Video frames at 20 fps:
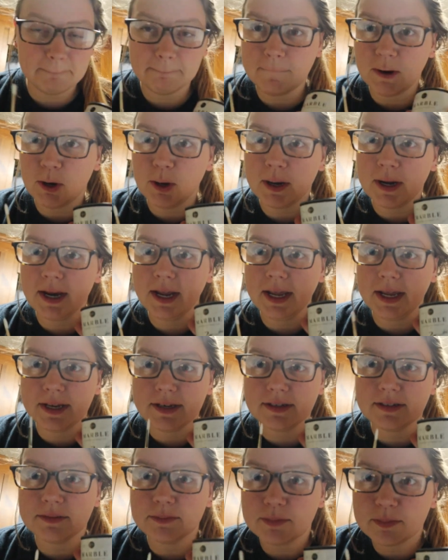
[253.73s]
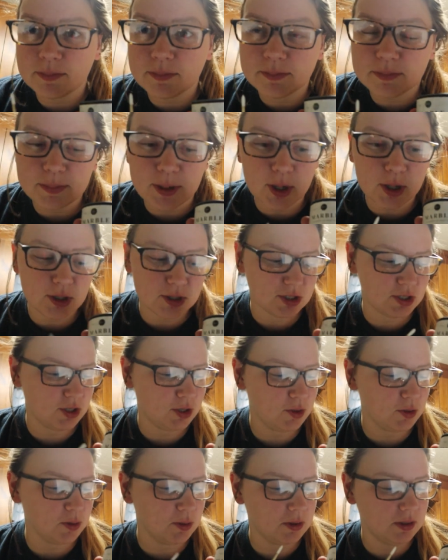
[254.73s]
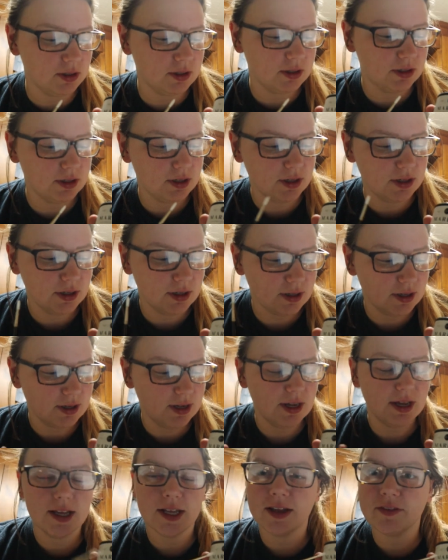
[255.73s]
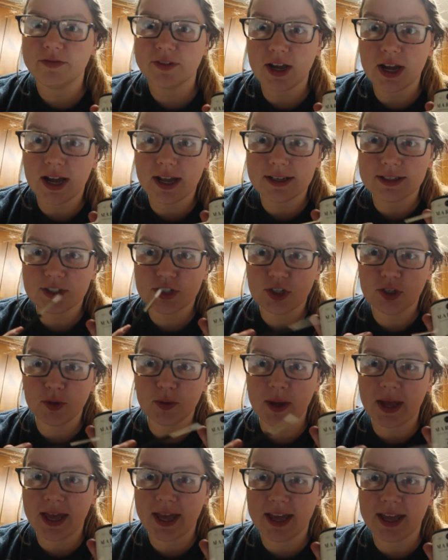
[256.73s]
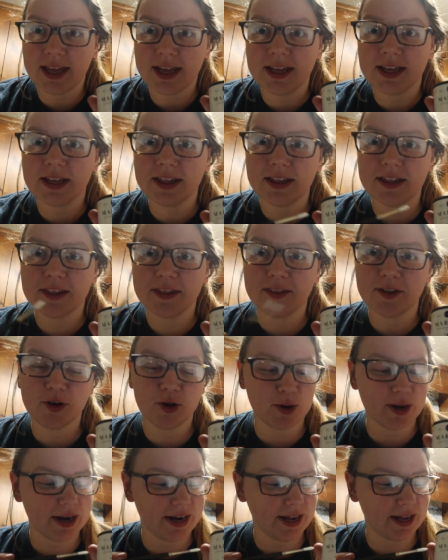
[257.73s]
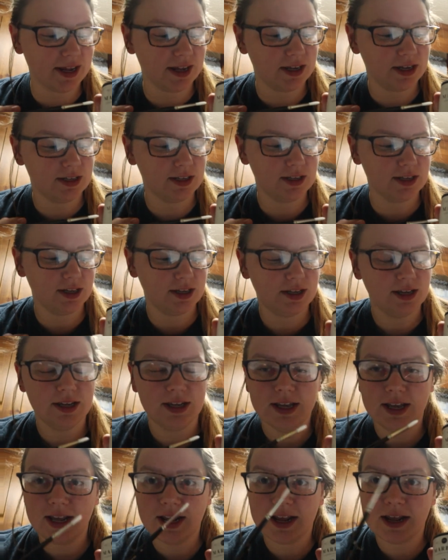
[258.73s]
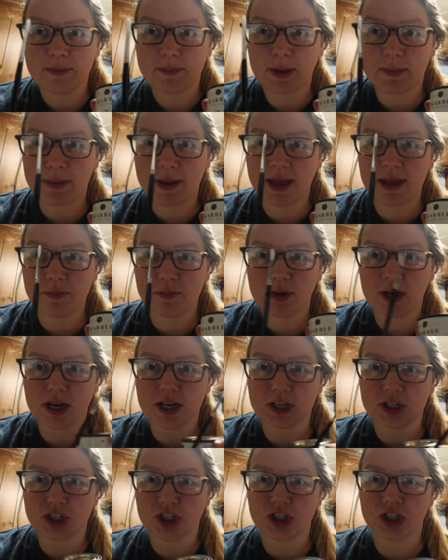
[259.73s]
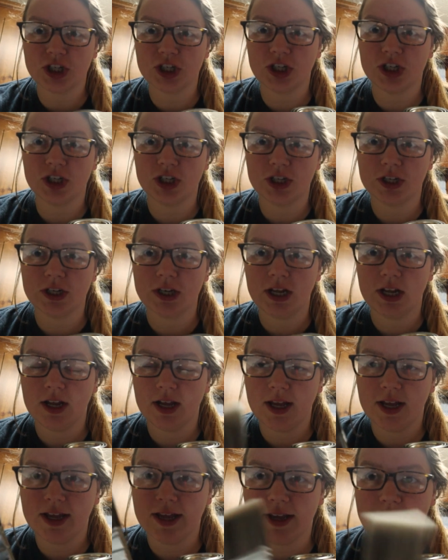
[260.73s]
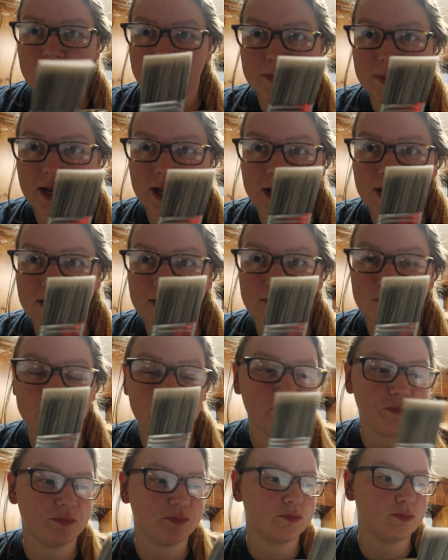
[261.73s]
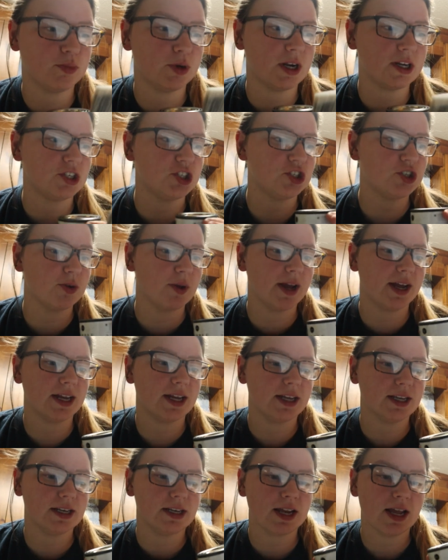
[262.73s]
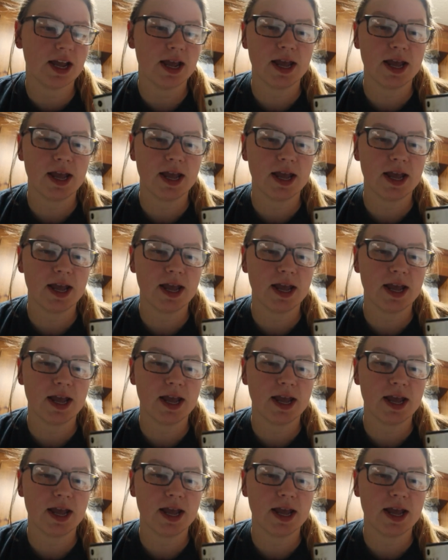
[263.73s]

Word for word: All right, so. part two. I've got 2A, the gray, and my paintbrush and my brush so I can